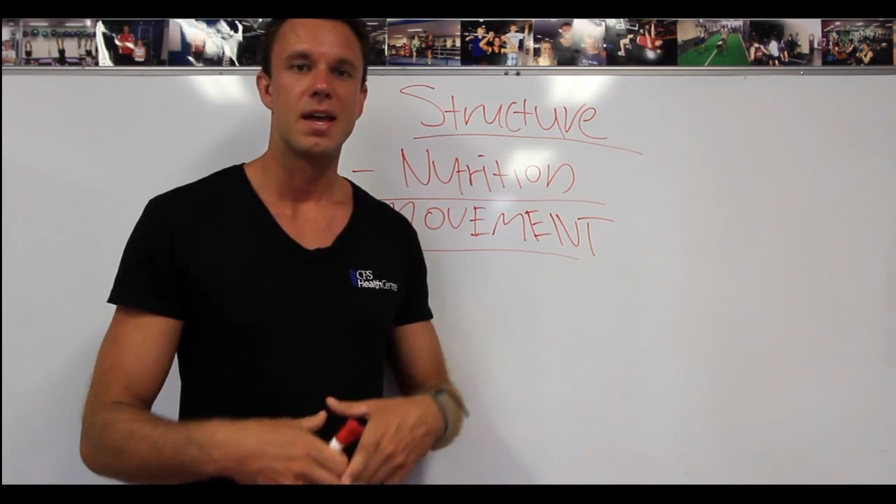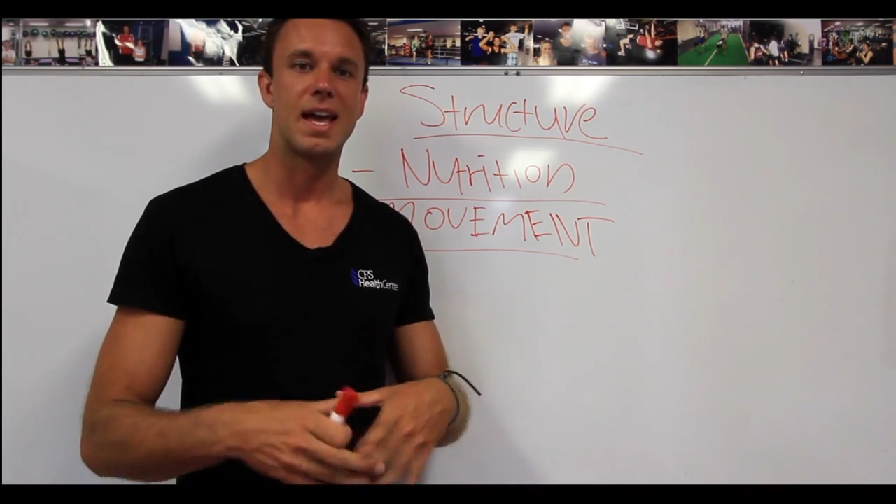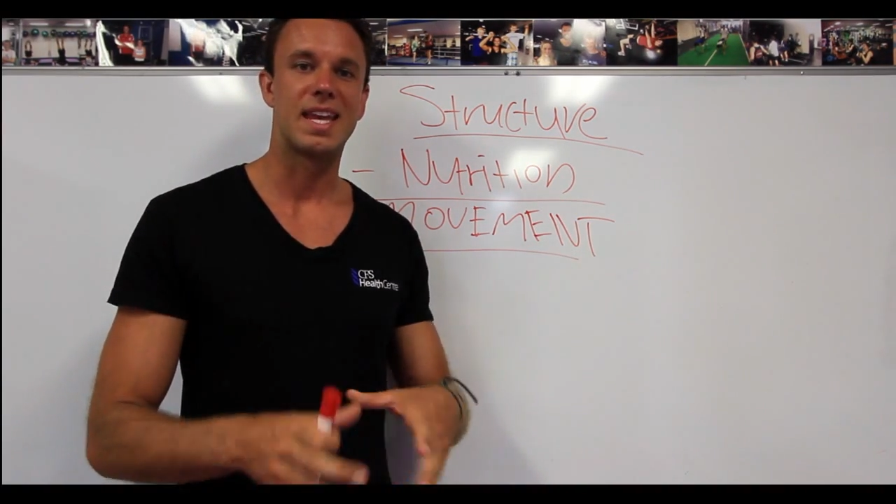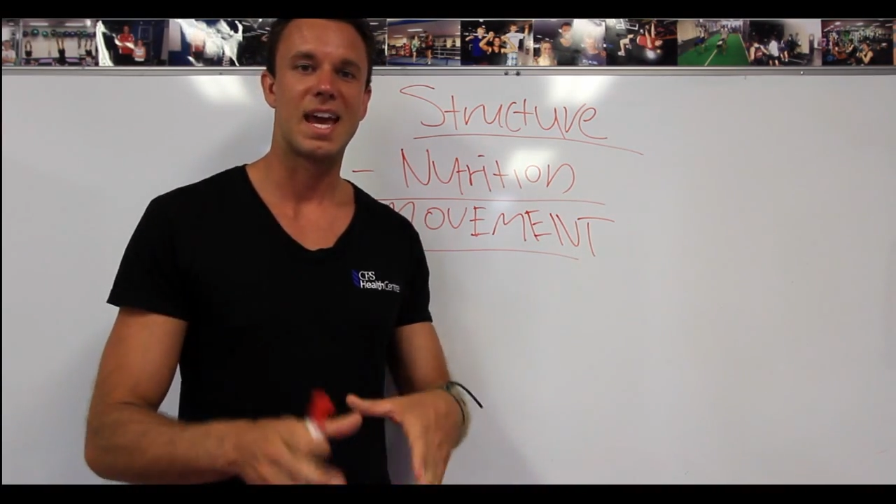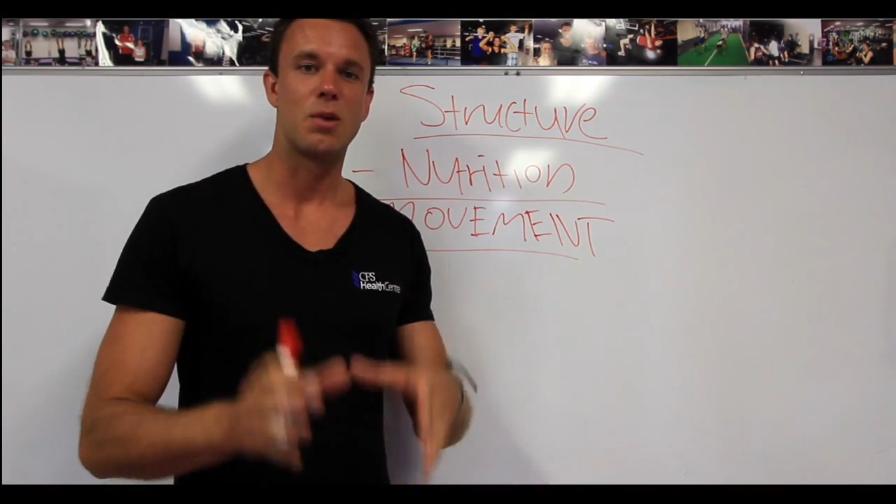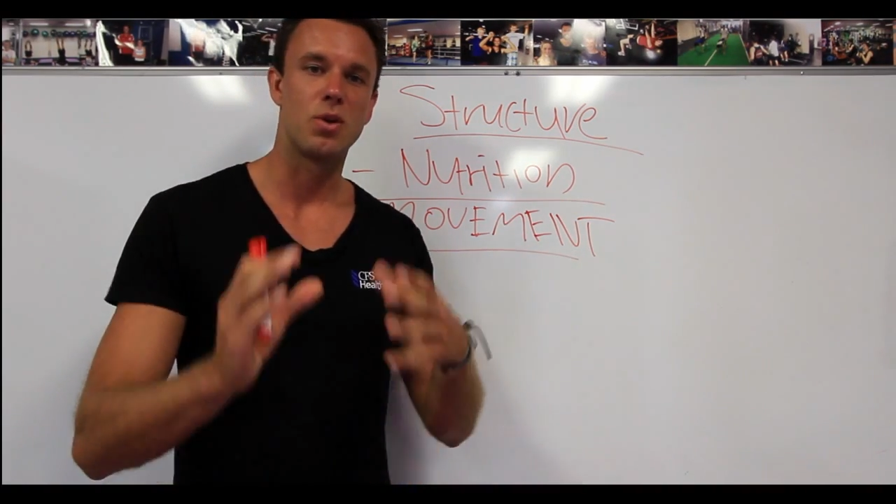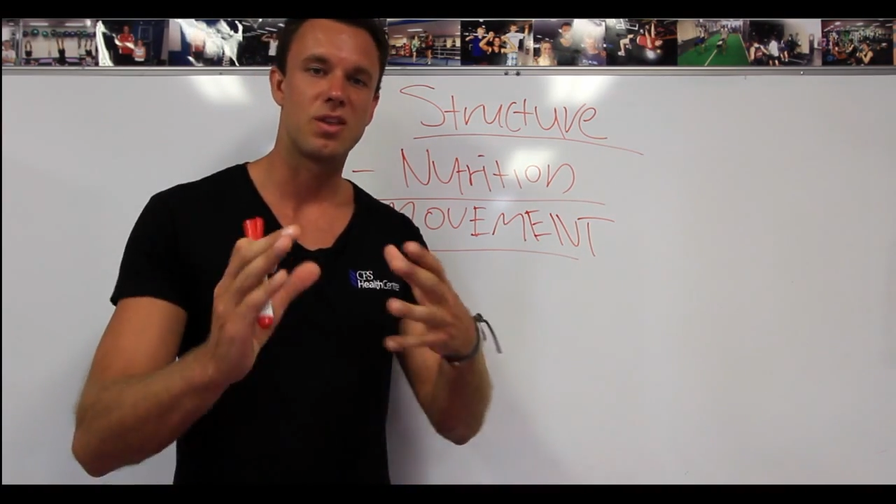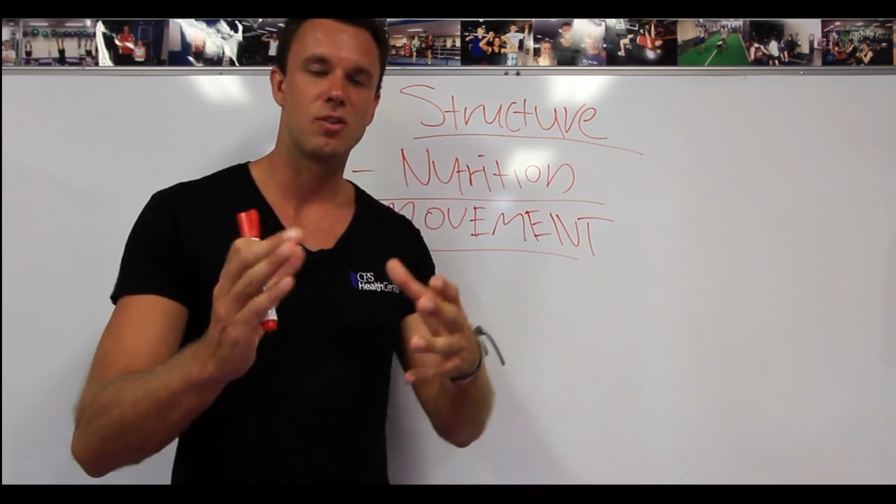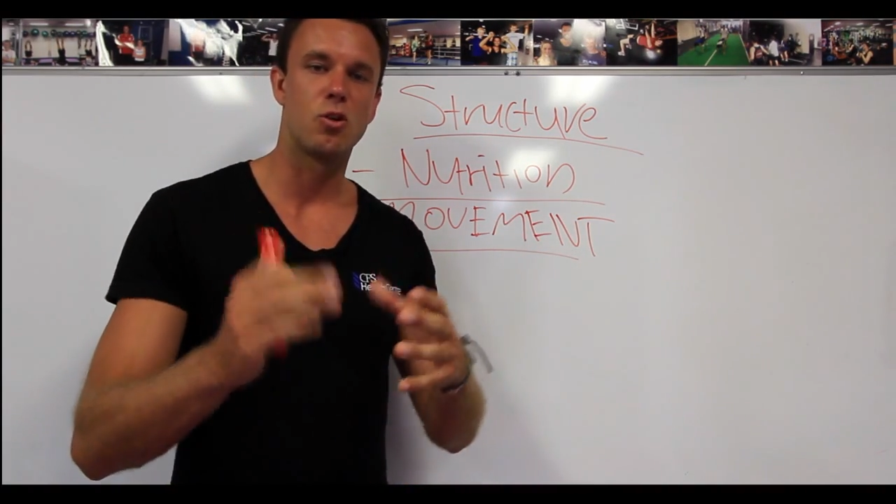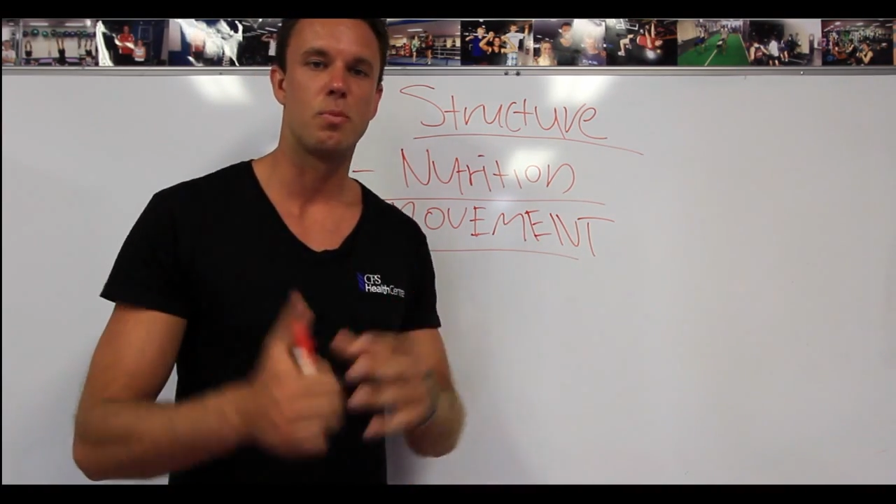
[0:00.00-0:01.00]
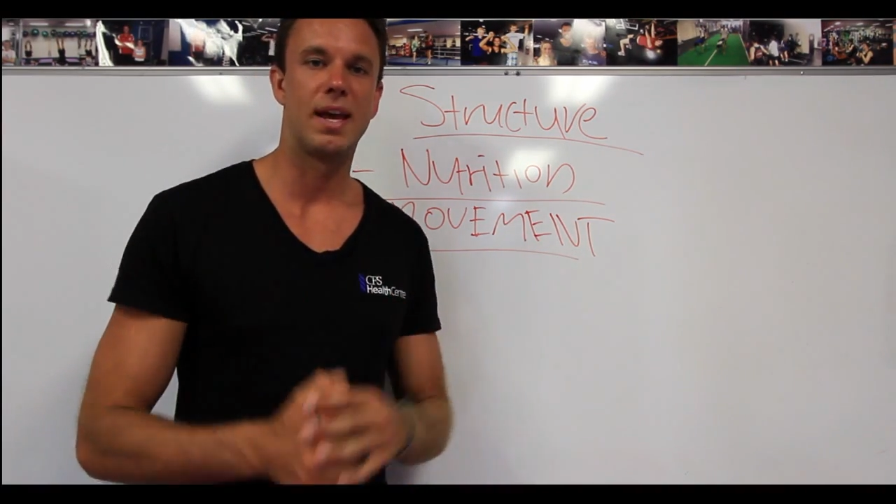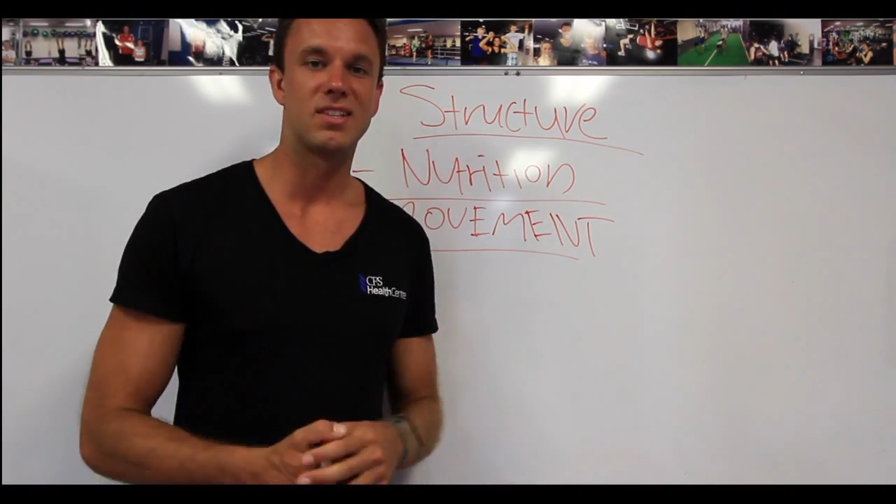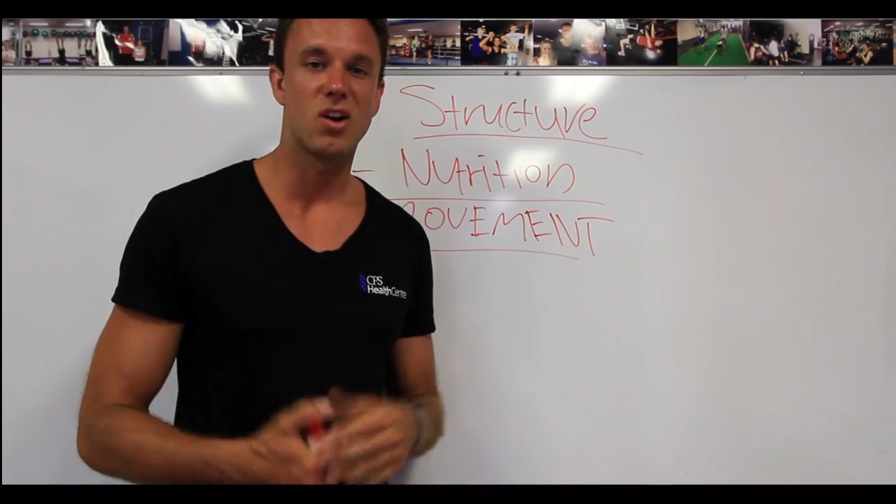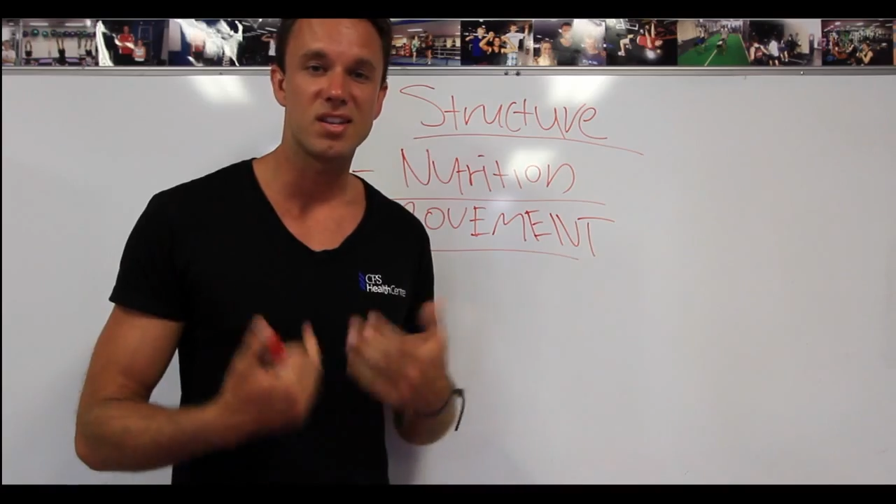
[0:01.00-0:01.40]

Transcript: again within your means.